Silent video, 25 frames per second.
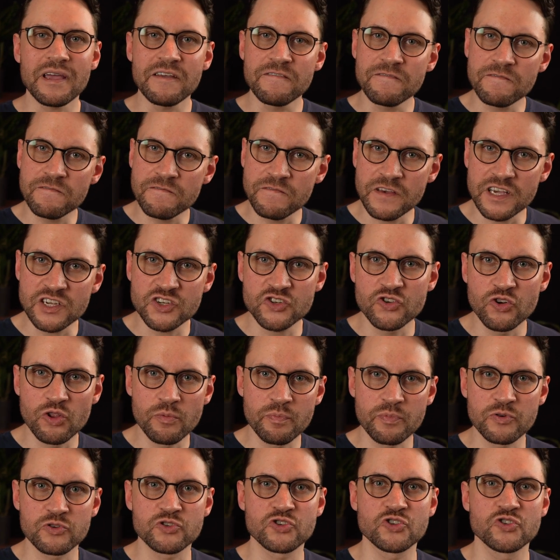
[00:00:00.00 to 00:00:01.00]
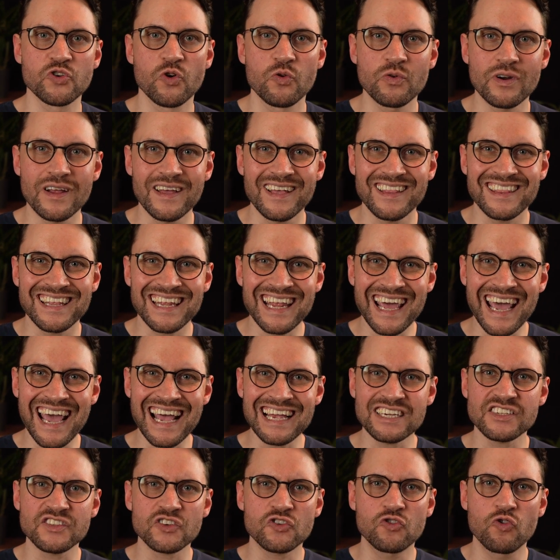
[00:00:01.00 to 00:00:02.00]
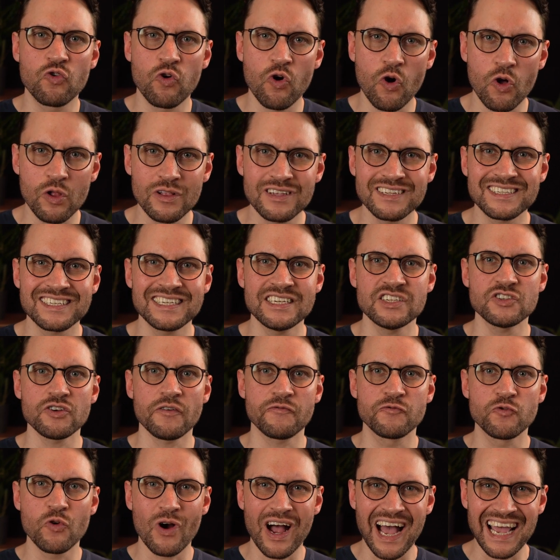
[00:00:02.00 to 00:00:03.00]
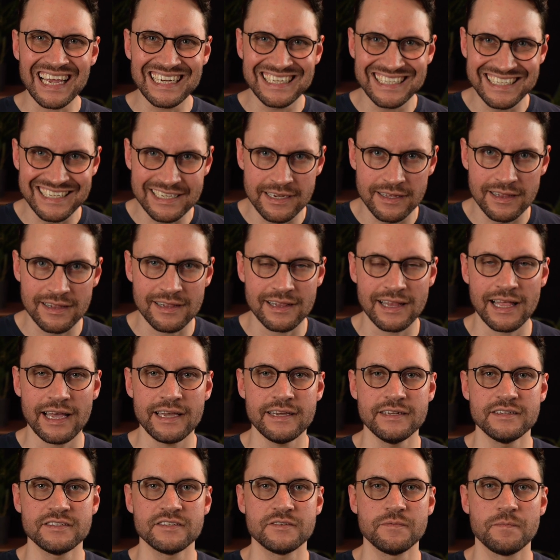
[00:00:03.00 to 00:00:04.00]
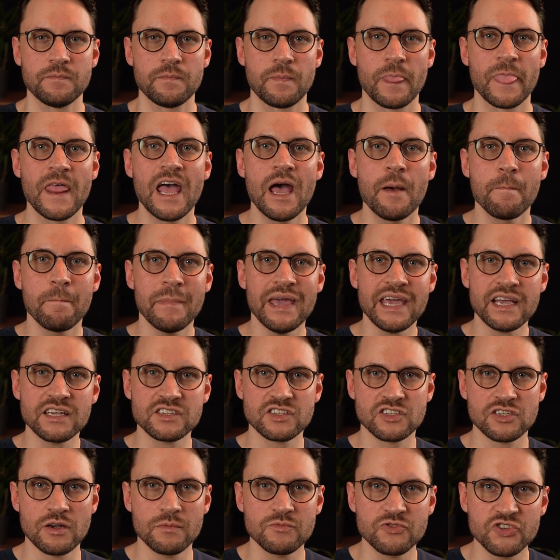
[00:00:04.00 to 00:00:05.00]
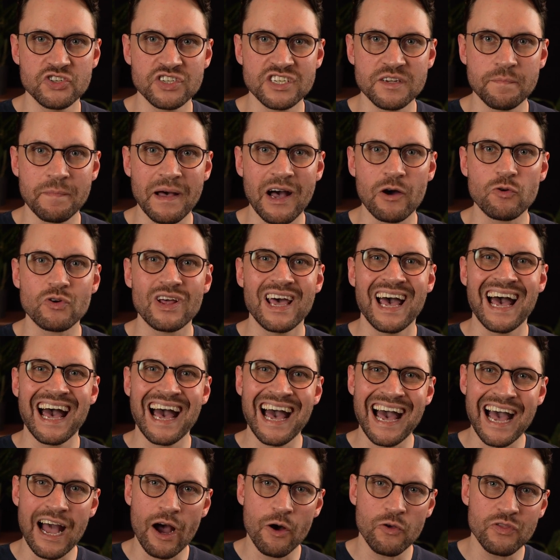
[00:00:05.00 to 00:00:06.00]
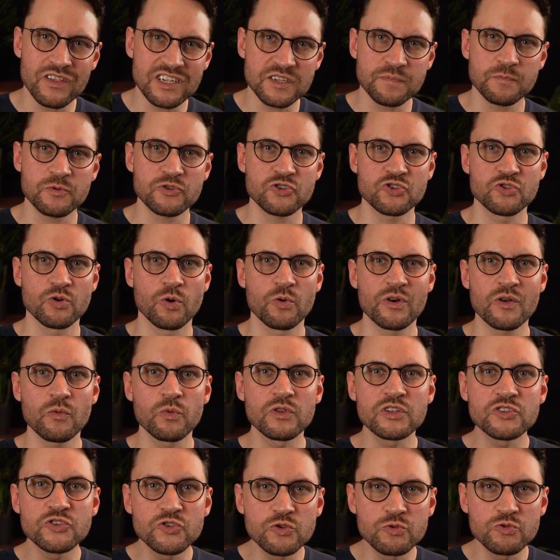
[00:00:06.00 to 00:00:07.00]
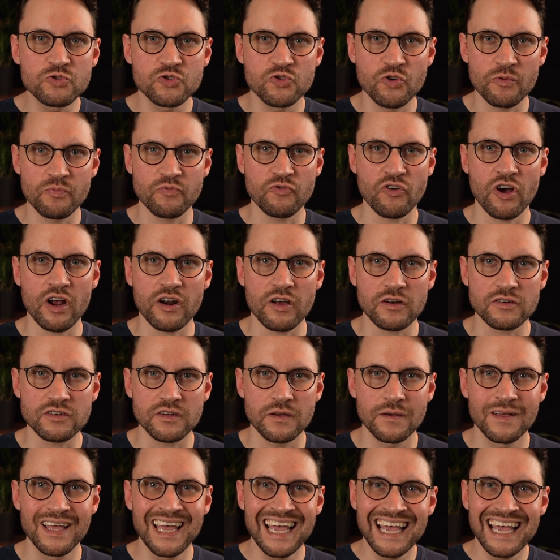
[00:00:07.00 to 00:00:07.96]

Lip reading: a fictional persona that has the qualities of your ideal client. Make assumptions about how this persona will use your product.